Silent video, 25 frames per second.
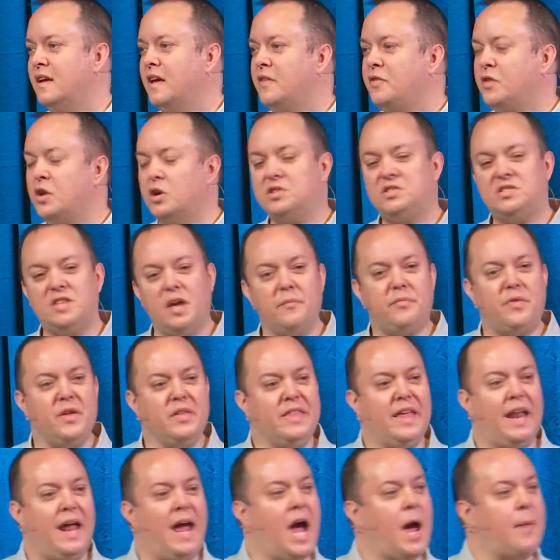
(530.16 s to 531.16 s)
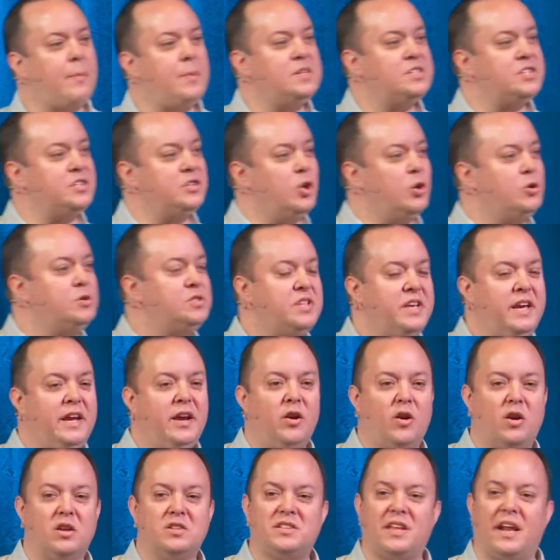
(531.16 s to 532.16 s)
There's something that happens in those
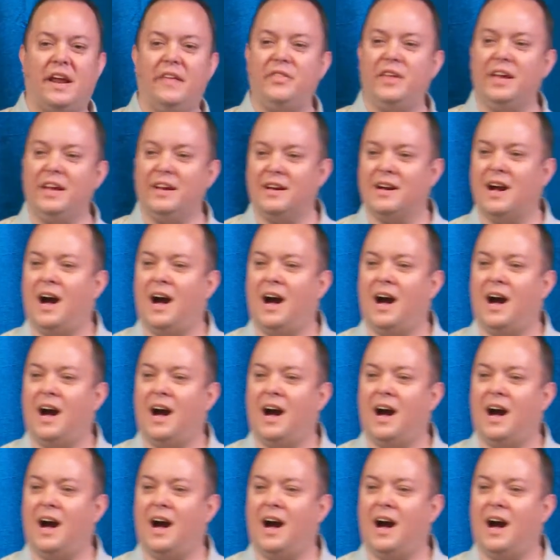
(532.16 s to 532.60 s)
years that I think